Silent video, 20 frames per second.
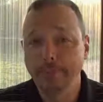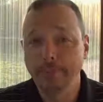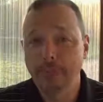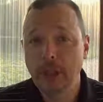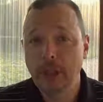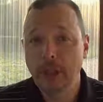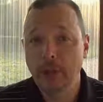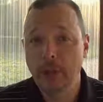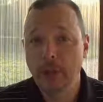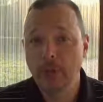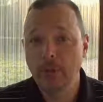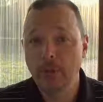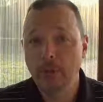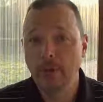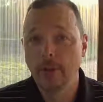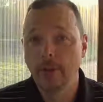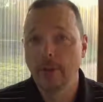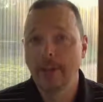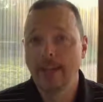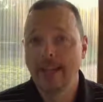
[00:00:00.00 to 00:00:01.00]
You know,
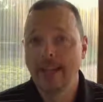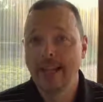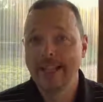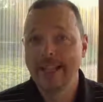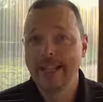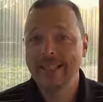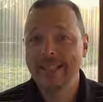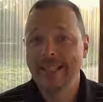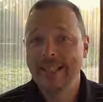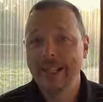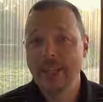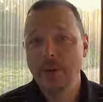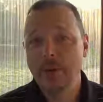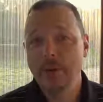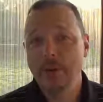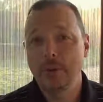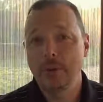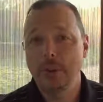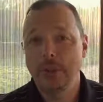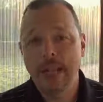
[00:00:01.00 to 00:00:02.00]
as I go through
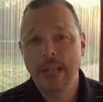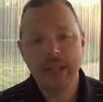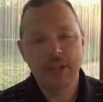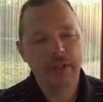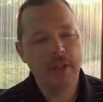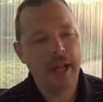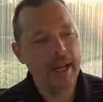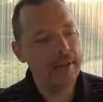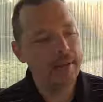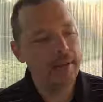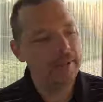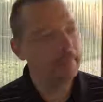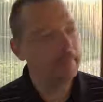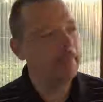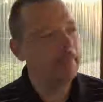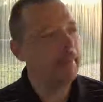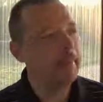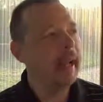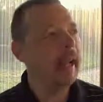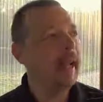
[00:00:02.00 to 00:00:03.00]
yesterday,
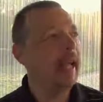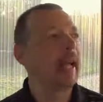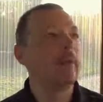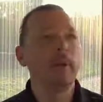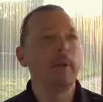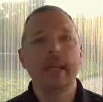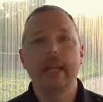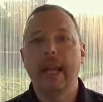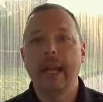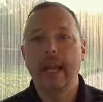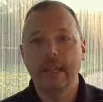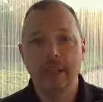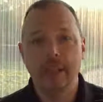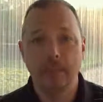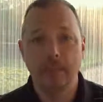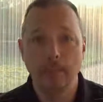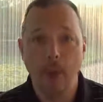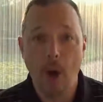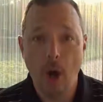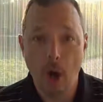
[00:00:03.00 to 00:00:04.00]
man, we had
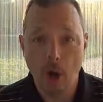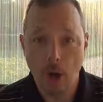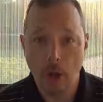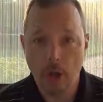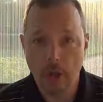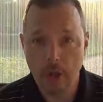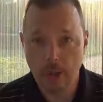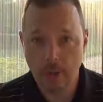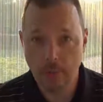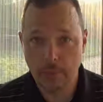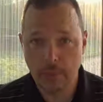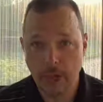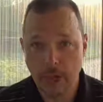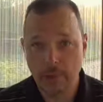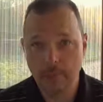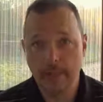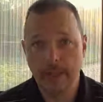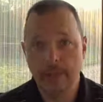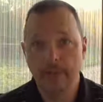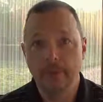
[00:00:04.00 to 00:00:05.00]
some awesome
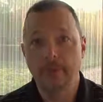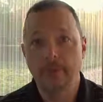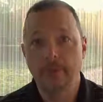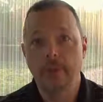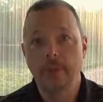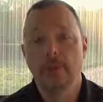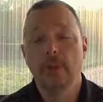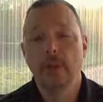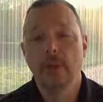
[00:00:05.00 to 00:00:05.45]
comments